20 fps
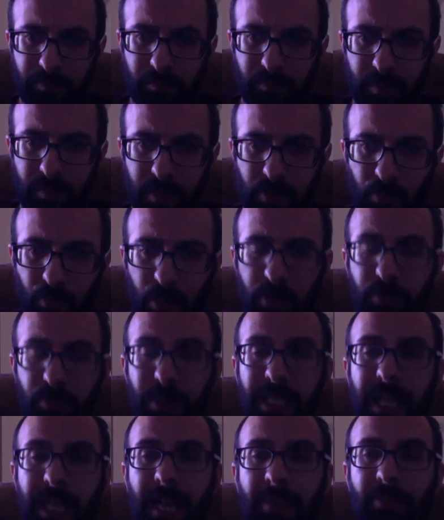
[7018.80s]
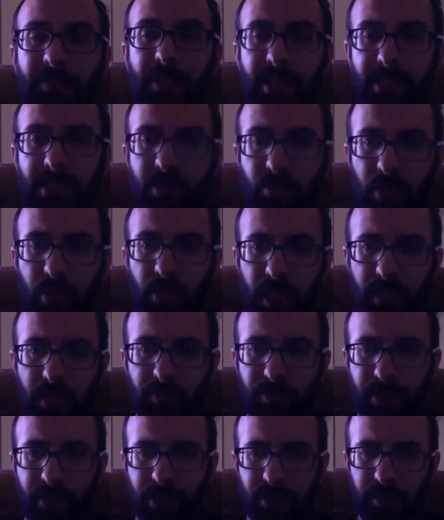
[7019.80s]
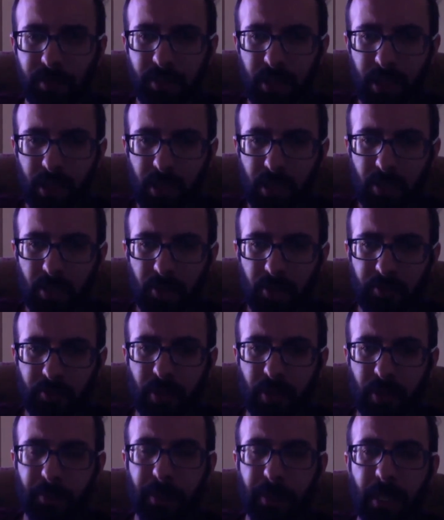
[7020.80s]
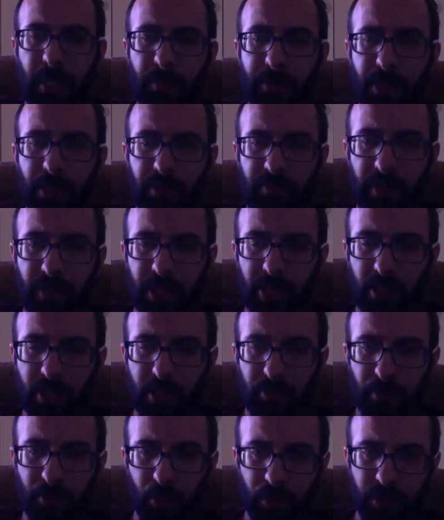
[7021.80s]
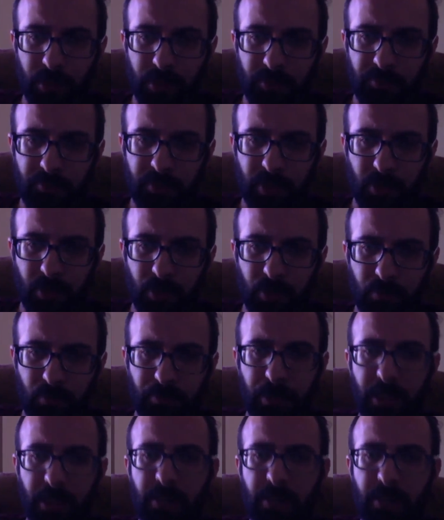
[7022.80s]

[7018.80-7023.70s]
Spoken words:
what we have described, from an observational point of view, but